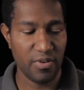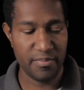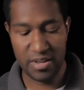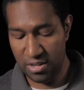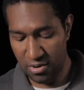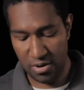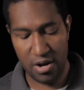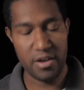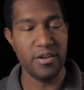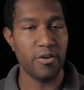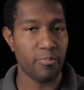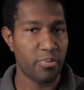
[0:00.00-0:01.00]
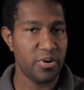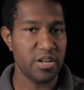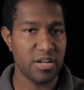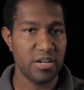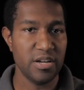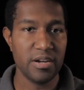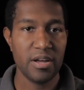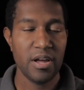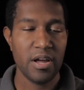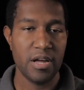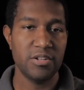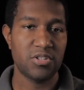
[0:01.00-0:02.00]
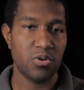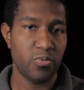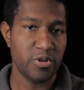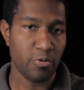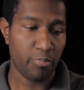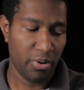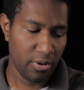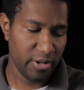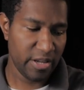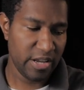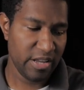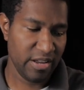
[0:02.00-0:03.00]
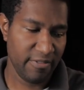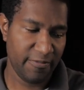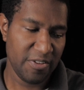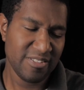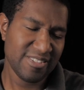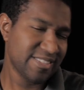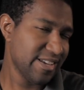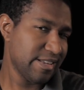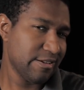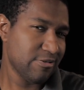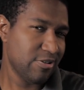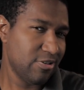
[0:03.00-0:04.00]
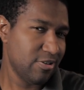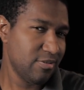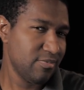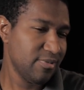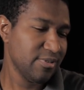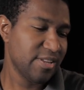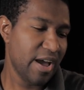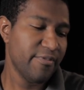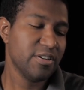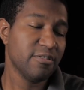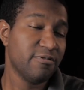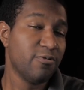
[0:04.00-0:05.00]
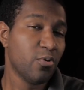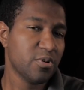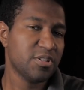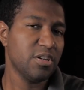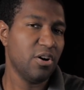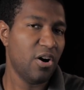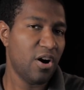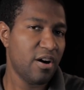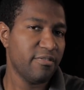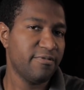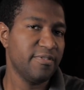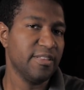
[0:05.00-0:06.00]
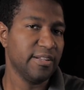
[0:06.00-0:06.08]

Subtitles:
I mean, they're on there pretty good, and so when you're pulling it, it feels like you're almost having to force it off the